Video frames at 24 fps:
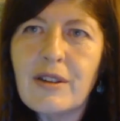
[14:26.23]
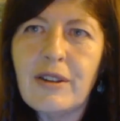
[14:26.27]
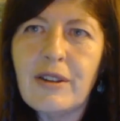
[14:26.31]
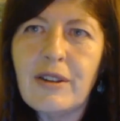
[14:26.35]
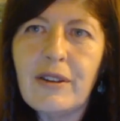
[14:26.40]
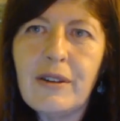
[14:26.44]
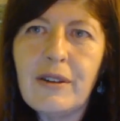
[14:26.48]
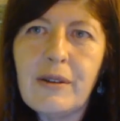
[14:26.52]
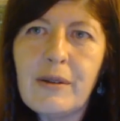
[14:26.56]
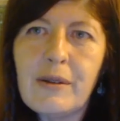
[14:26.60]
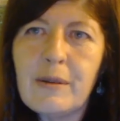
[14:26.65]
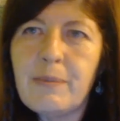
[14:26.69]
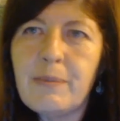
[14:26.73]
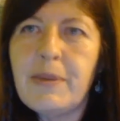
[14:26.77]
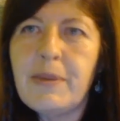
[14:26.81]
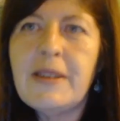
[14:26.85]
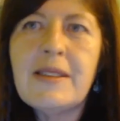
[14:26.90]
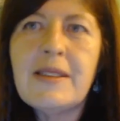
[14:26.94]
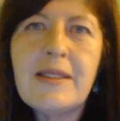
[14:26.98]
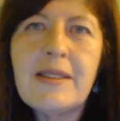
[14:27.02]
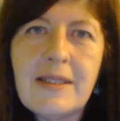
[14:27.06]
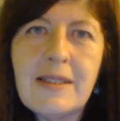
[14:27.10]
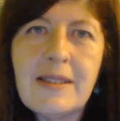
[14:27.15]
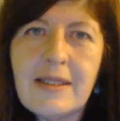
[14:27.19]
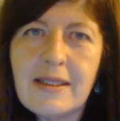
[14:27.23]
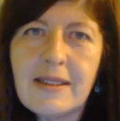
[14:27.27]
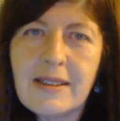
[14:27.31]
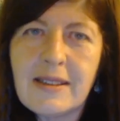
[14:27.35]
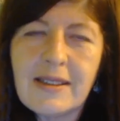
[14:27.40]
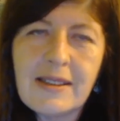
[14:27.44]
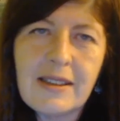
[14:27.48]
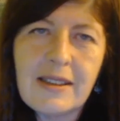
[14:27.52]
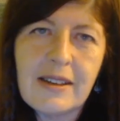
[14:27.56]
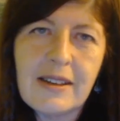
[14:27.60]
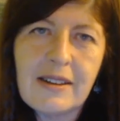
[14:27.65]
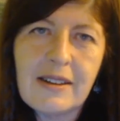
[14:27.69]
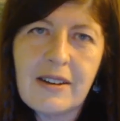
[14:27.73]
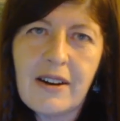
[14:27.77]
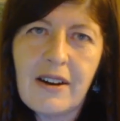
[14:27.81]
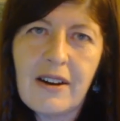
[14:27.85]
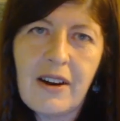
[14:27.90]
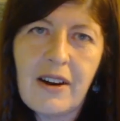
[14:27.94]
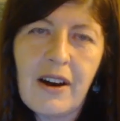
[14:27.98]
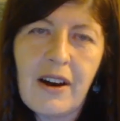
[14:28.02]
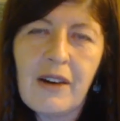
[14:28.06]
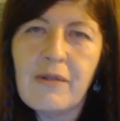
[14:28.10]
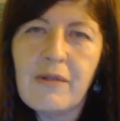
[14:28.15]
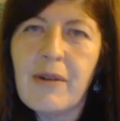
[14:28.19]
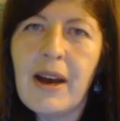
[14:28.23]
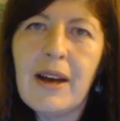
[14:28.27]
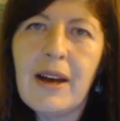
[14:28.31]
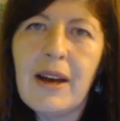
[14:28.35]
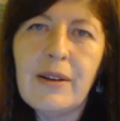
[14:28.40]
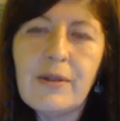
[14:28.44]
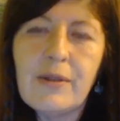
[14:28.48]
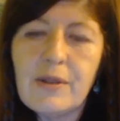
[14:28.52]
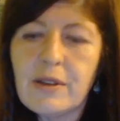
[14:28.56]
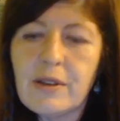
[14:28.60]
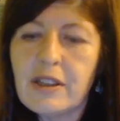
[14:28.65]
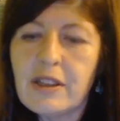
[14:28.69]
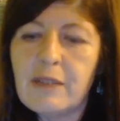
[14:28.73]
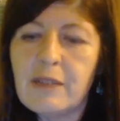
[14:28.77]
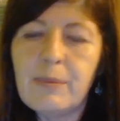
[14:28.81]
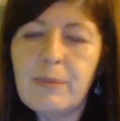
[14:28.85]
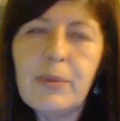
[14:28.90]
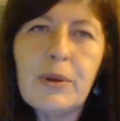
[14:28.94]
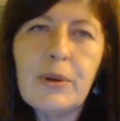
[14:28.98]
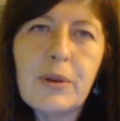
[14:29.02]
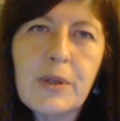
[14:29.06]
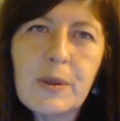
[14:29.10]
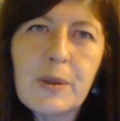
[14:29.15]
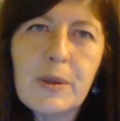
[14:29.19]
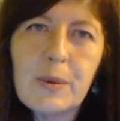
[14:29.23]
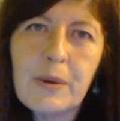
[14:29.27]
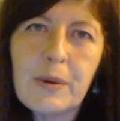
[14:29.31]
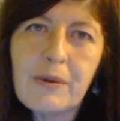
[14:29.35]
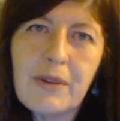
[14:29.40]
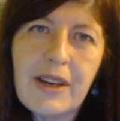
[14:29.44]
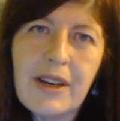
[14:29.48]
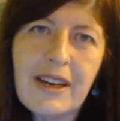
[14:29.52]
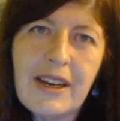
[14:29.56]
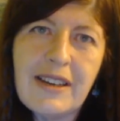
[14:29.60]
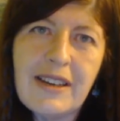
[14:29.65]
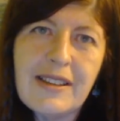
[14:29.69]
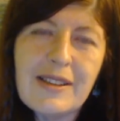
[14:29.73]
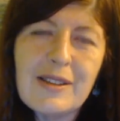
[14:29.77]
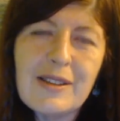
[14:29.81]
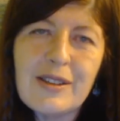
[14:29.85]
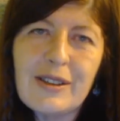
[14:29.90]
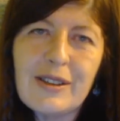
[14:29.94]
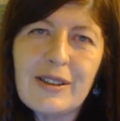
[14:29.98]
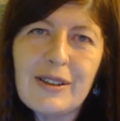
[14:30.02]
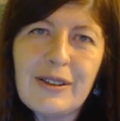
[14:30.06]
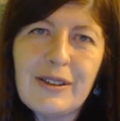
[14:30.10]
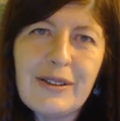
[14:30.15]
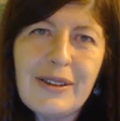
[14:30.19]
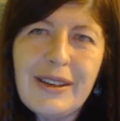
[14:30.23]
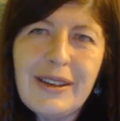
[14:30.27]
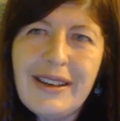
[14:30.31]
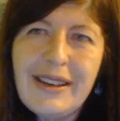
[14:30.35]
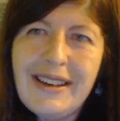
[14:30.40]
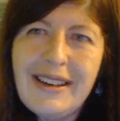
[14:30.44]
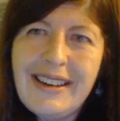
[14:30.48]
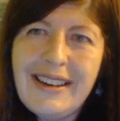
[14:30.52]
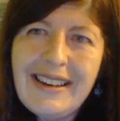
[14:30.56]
to the businesses that are around, to the books we read, to